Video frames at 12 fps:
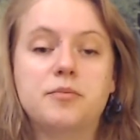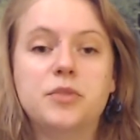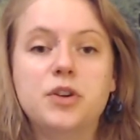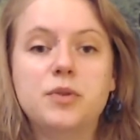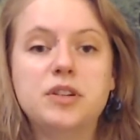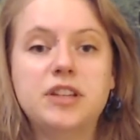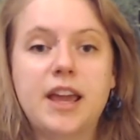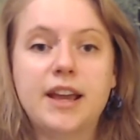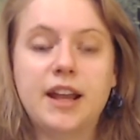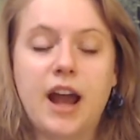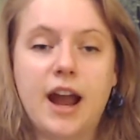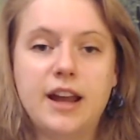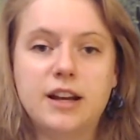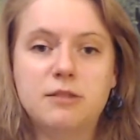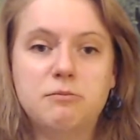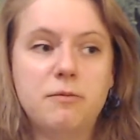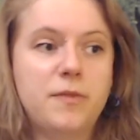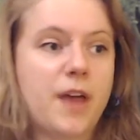You can take an
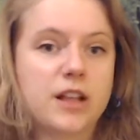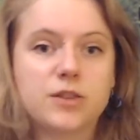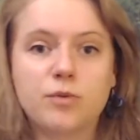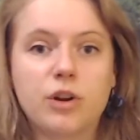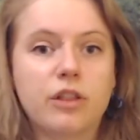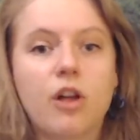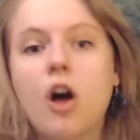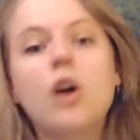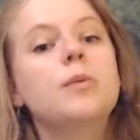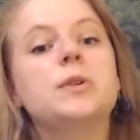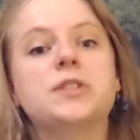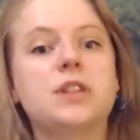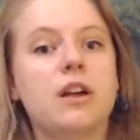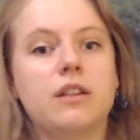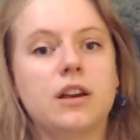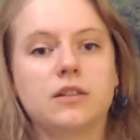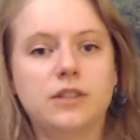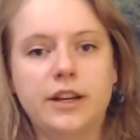item that's worth almost
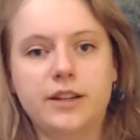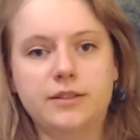nothing, like